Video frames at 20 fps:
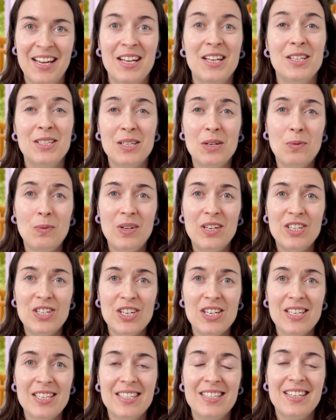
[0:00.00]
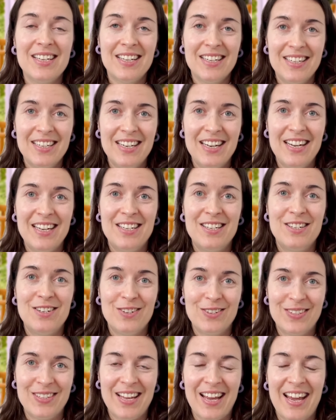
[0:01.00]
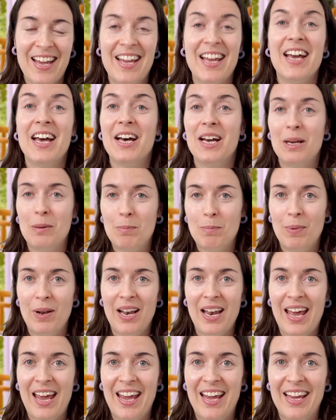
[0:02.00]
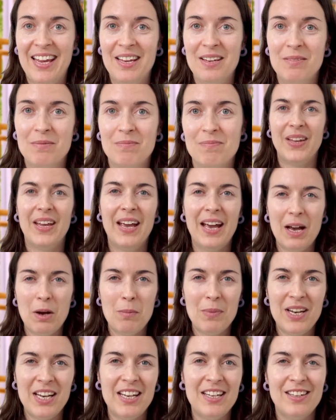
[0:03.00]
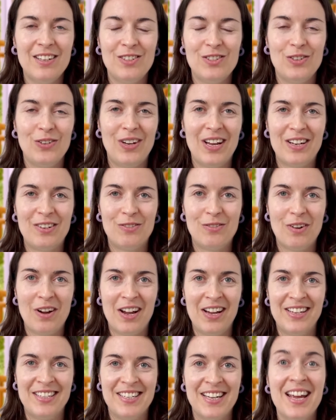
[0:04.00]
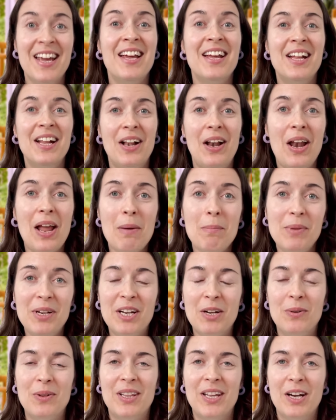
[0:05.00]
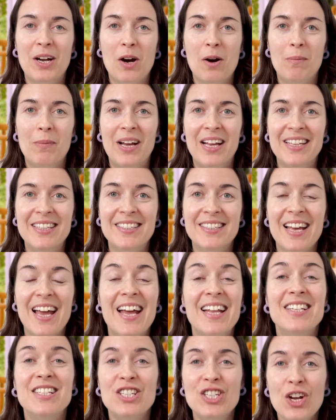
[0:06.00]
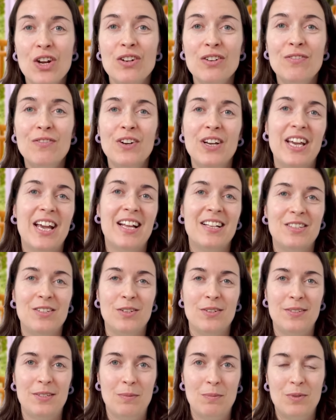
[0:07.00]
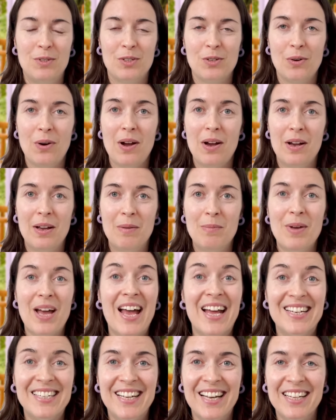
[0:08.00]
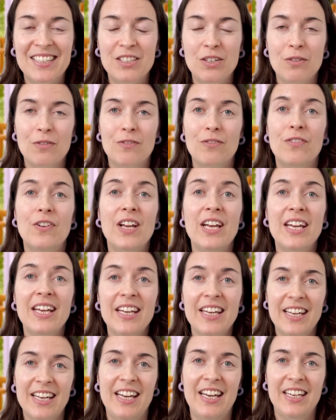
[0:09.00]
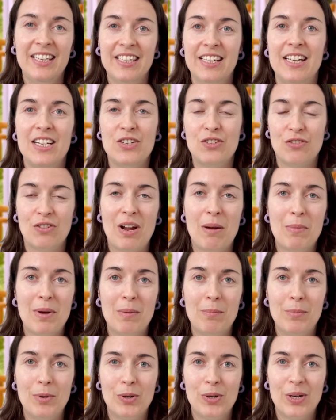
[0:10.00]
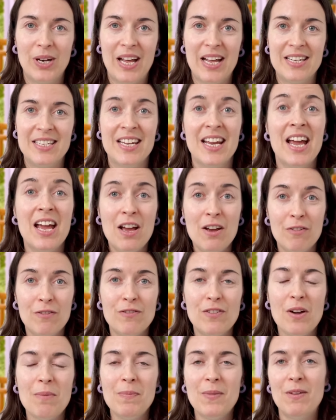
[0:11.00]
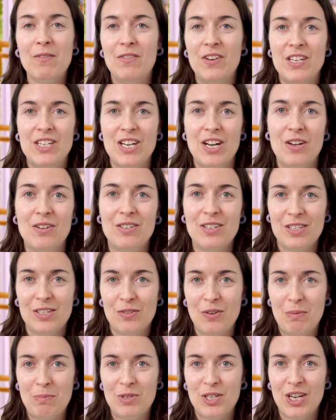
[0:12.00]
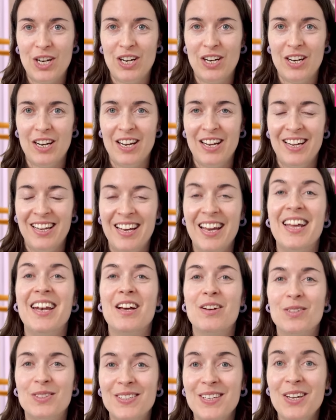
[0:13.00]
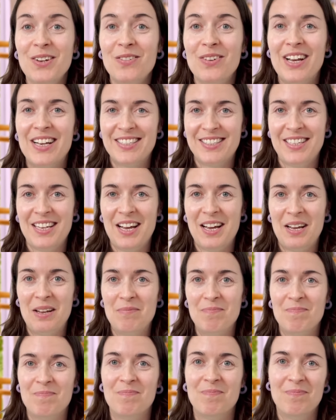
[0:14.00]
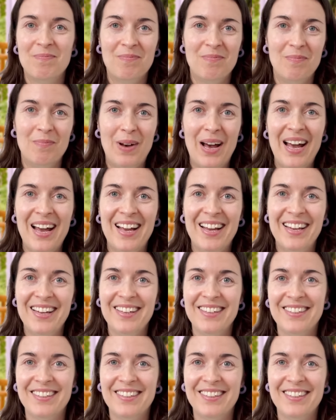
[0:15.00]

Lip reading: So we just need to say, I play. How many did you get right? Let me know in the comments, and don't forget to subscribe and get your free English grammar booklet from the video description. And I'll see you next time. Bye.